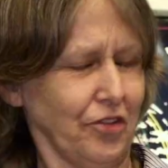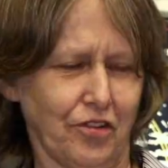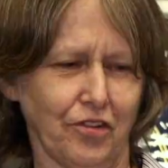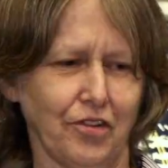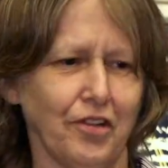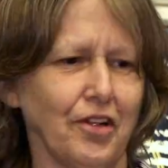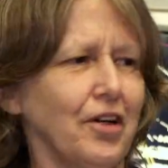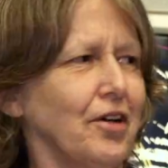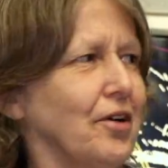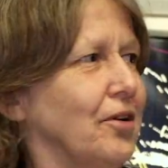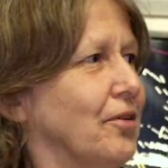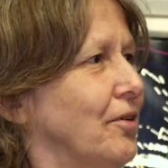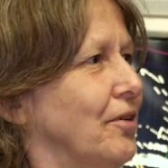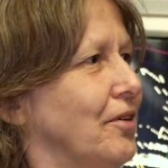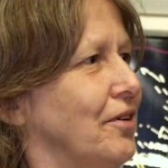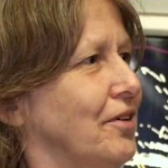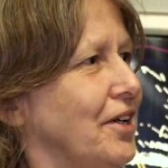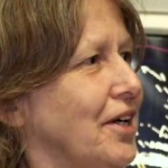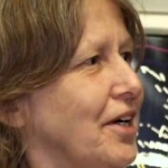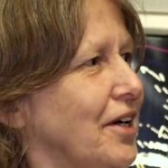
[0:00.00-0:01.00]

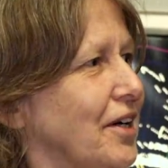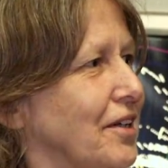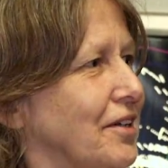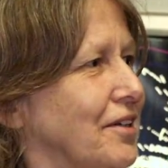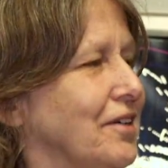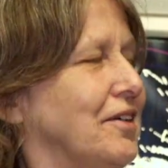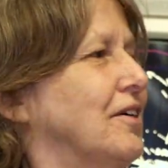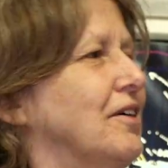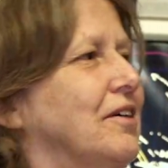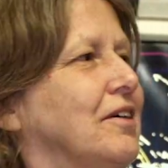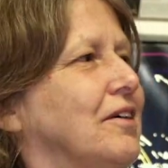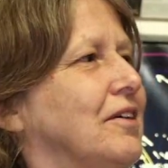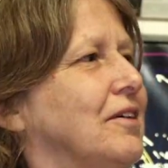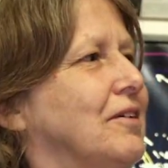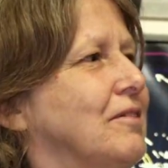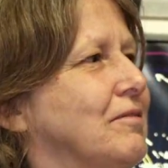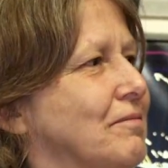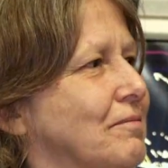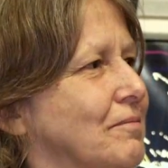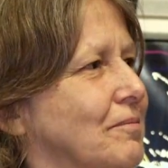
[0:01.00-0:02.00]

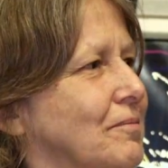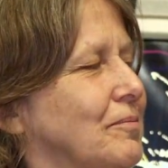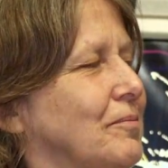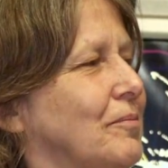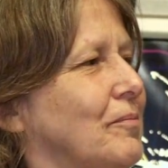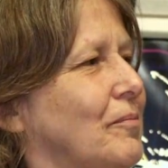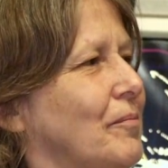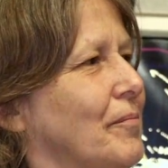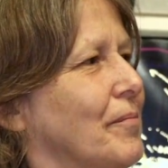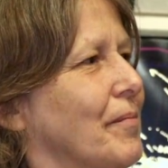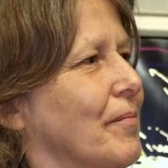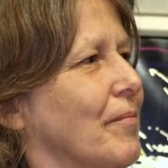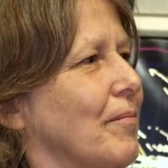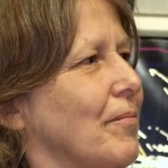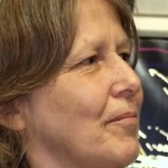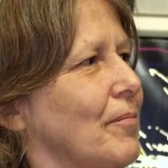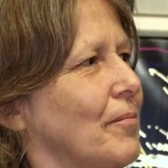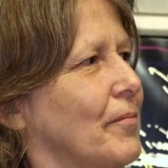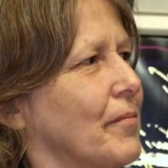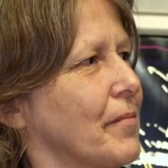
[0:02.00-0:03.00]

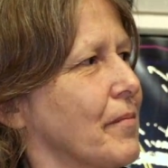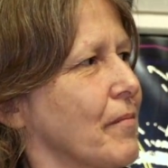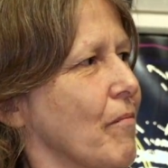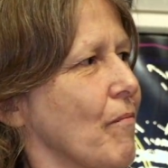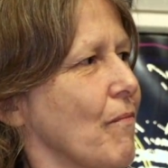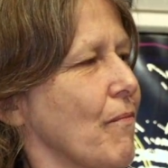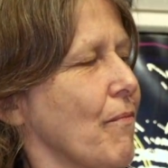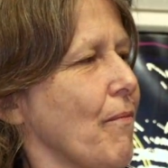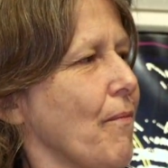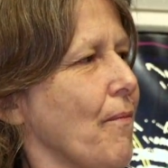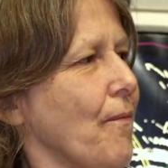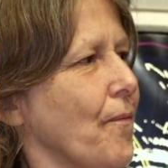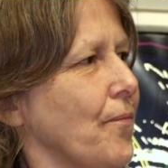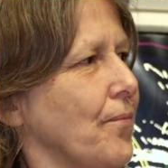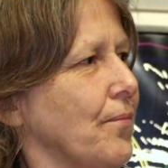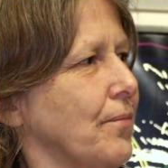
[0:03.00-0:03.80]
[no speech]